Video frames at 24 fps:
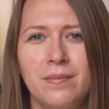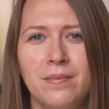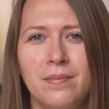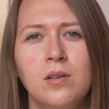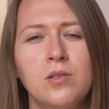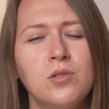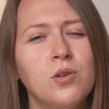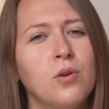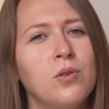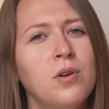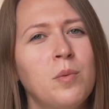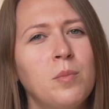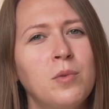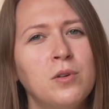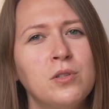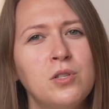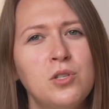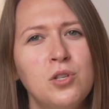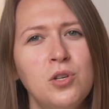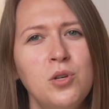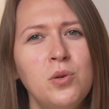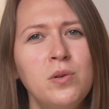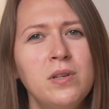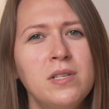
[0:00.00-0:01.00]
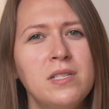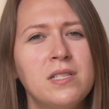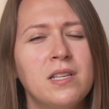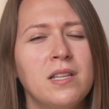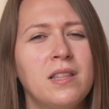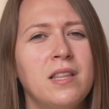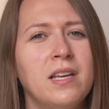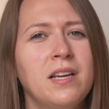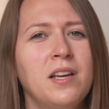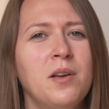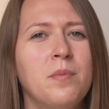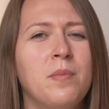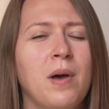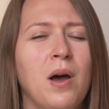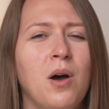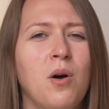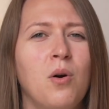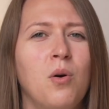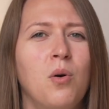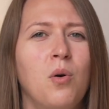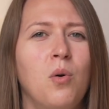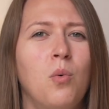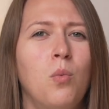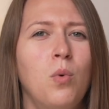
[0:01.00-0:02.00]
So number 2 is to think
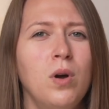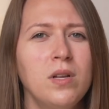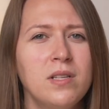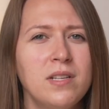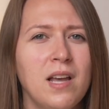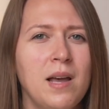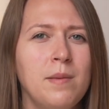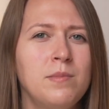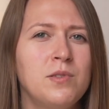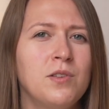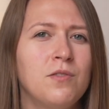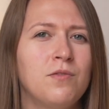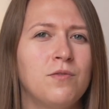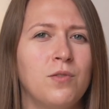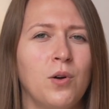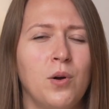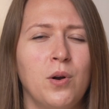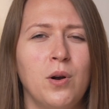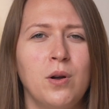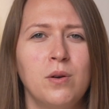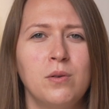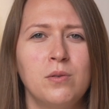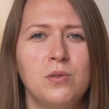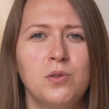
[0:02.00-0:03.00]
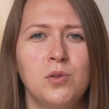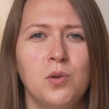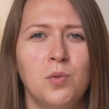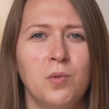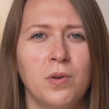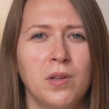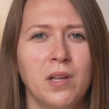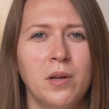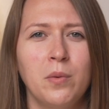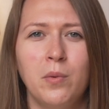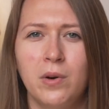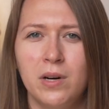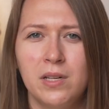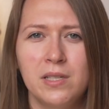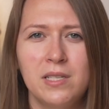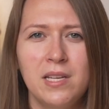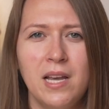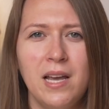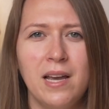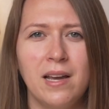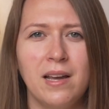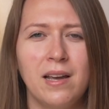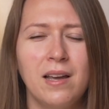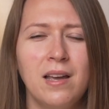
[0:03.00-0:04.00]
about what types of photos you really want to
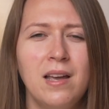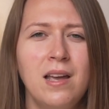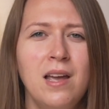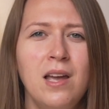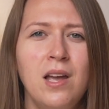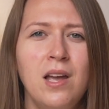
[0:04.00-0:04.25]
take.